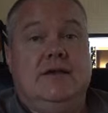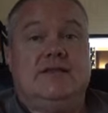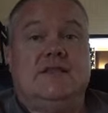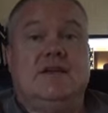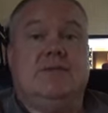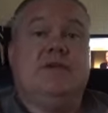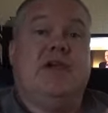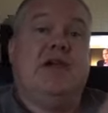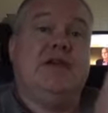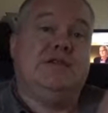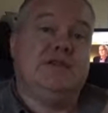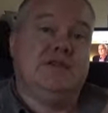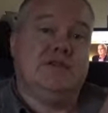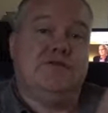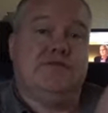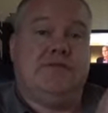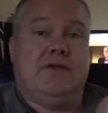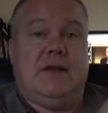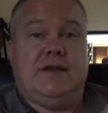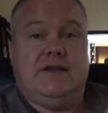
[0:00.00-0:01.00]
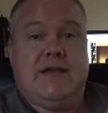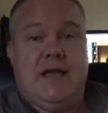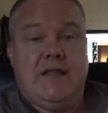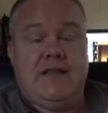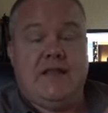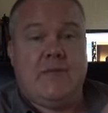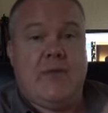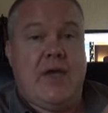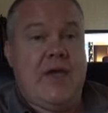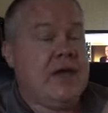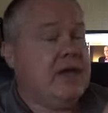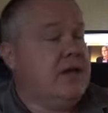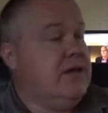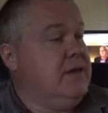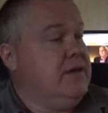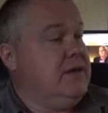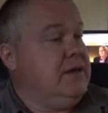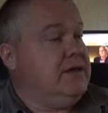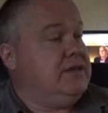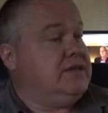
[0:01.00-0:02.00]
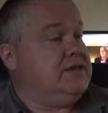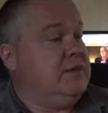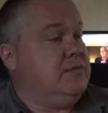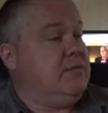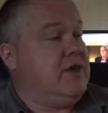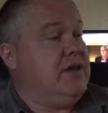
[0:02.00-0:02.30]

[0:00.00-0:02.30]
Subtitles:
some cases the front and the back. In some